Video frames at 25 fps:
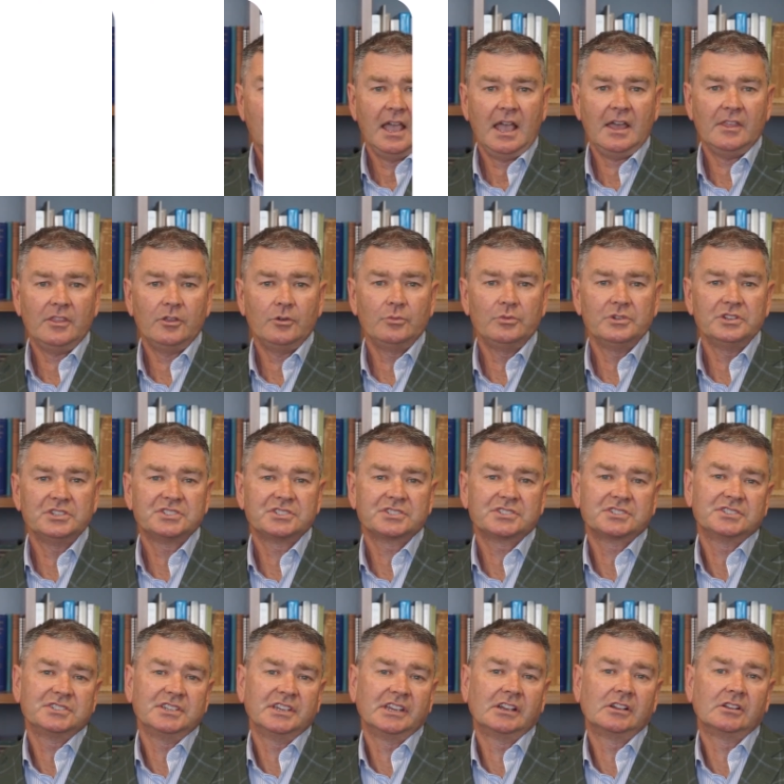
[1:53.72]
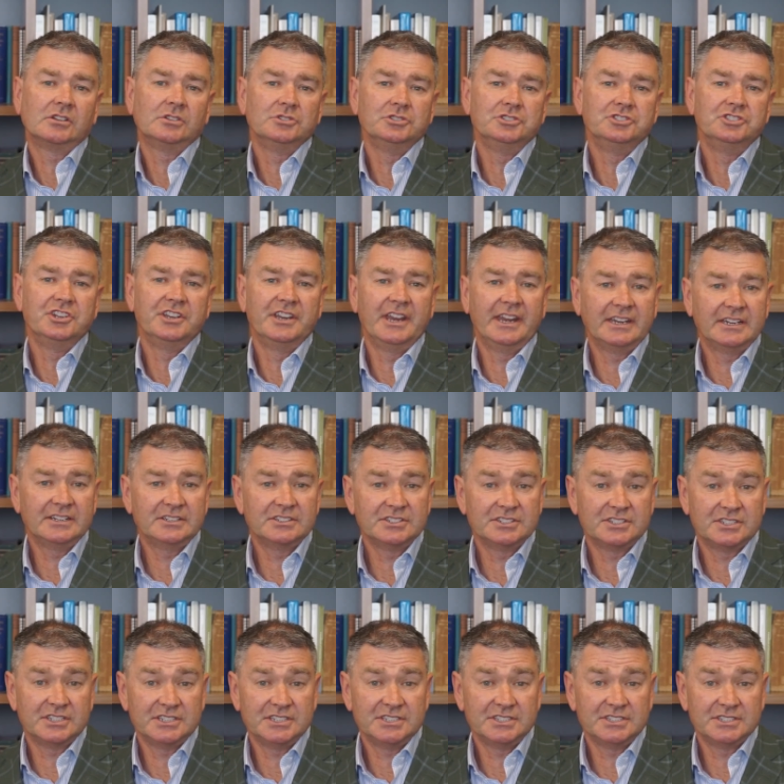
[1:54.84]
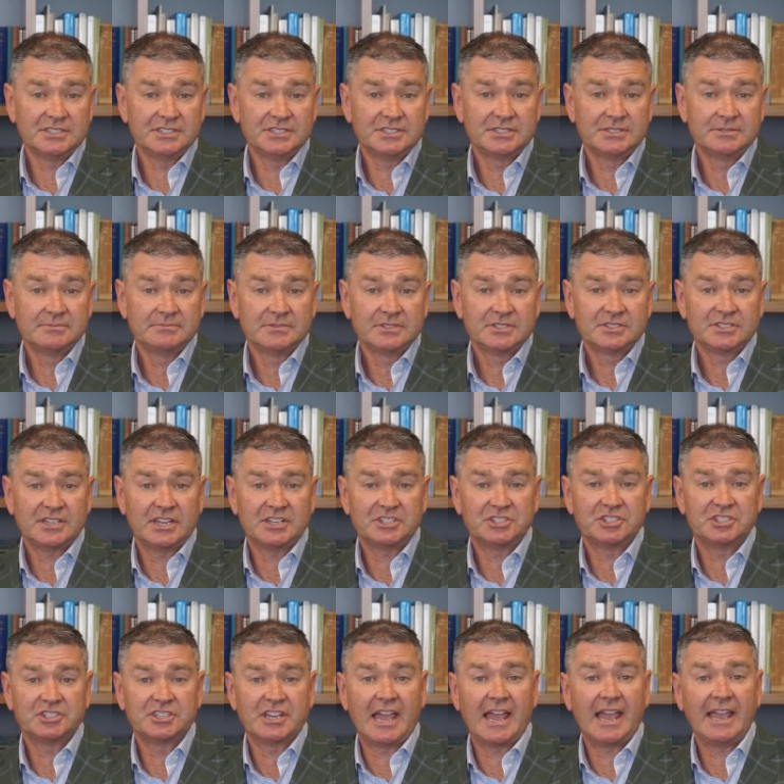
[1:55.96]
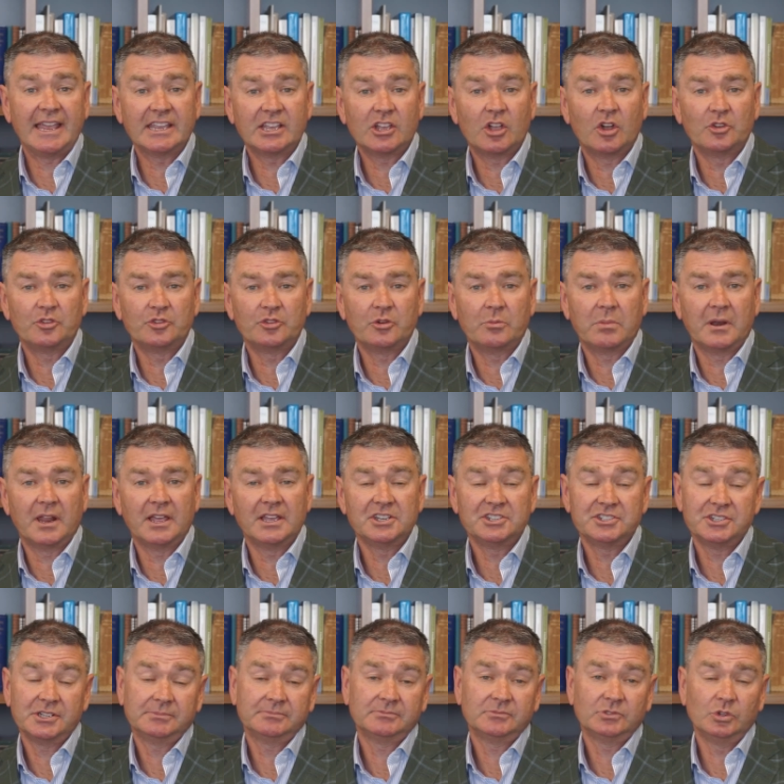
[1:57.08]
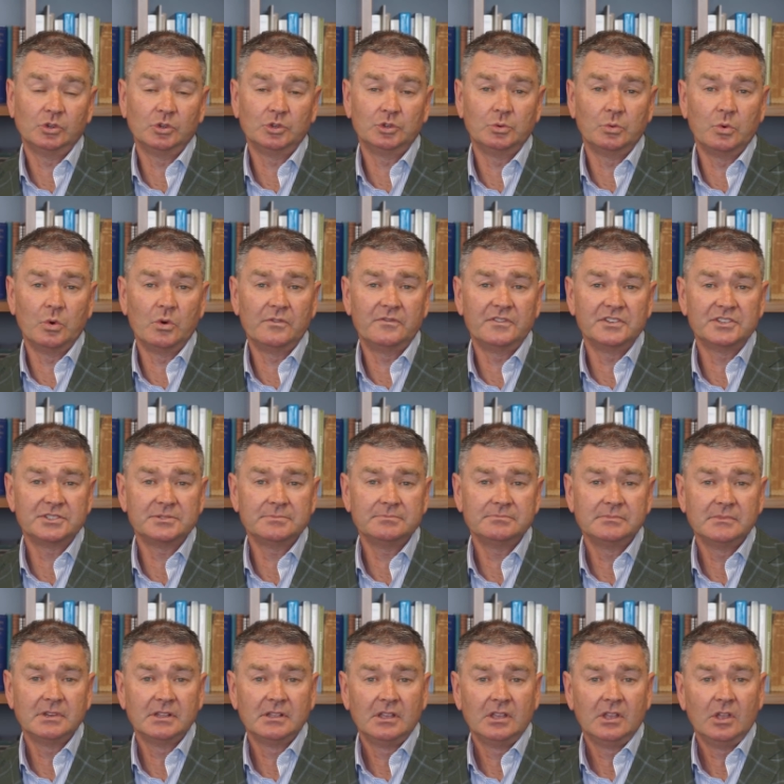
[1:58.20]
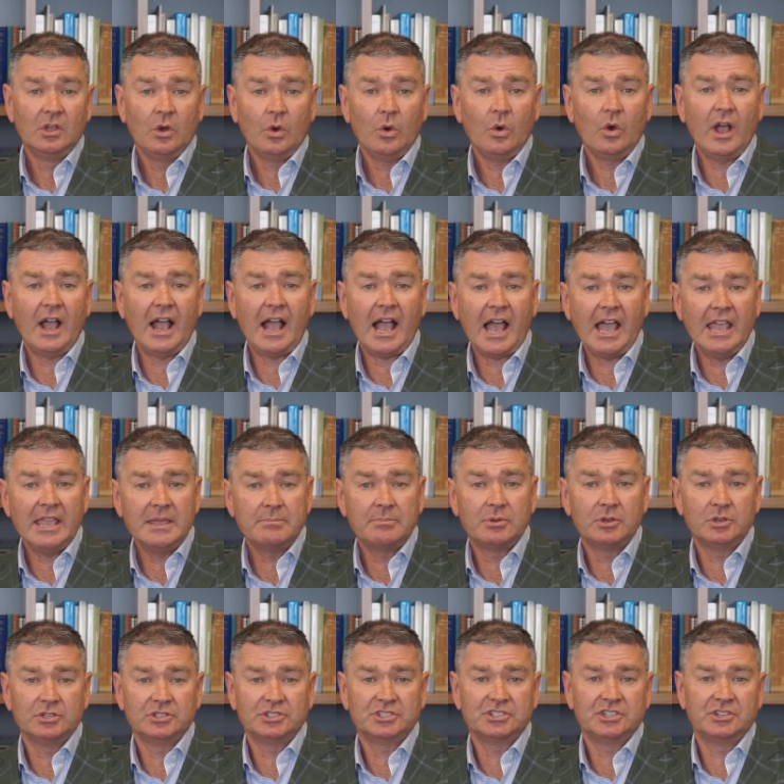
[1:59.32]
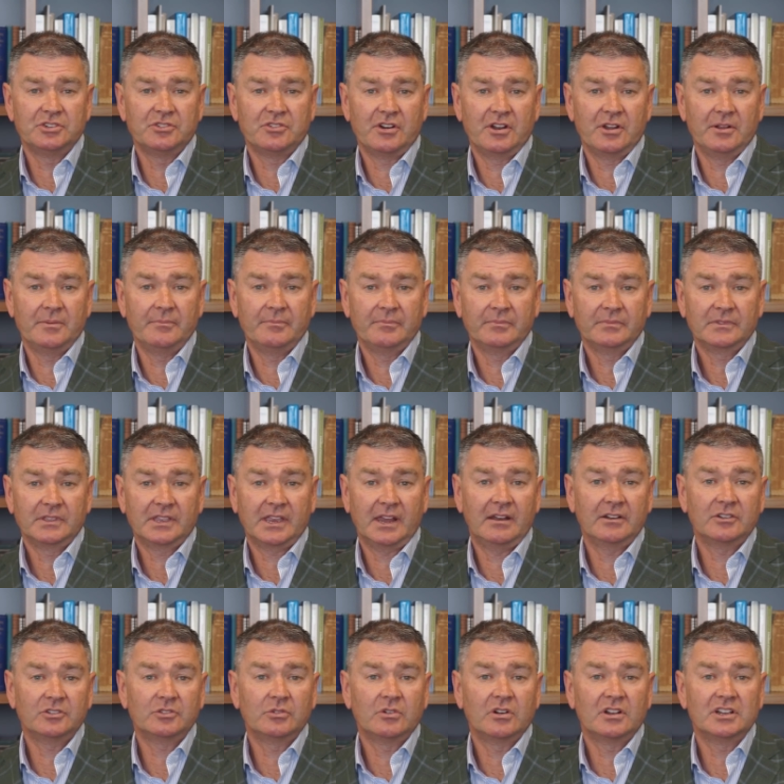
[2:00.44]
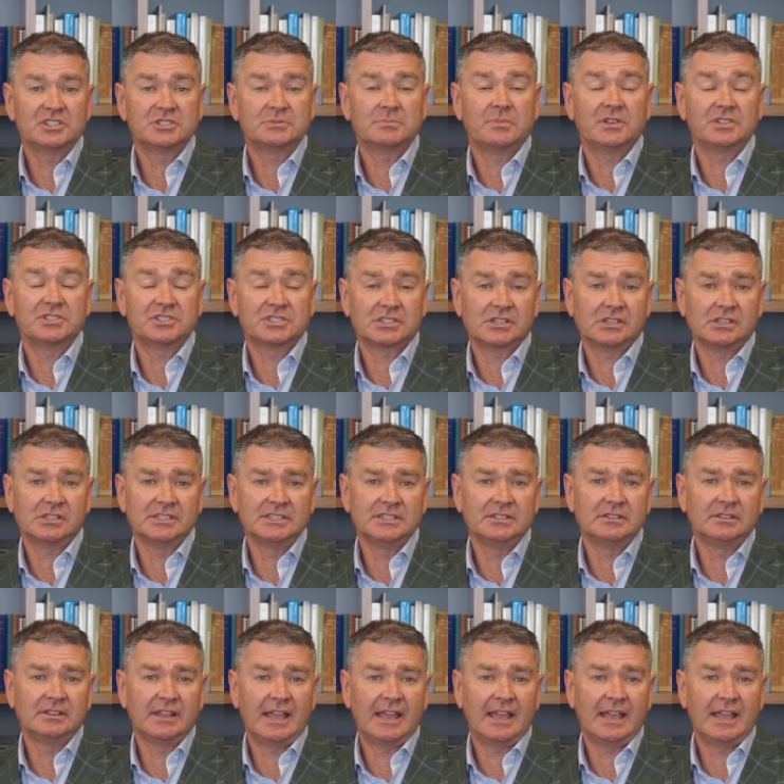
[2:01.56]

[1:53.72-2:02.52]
Other risks include genetic diseases such as achondroplasia or dwarfism, or Apert syndrome, characterized by skeletal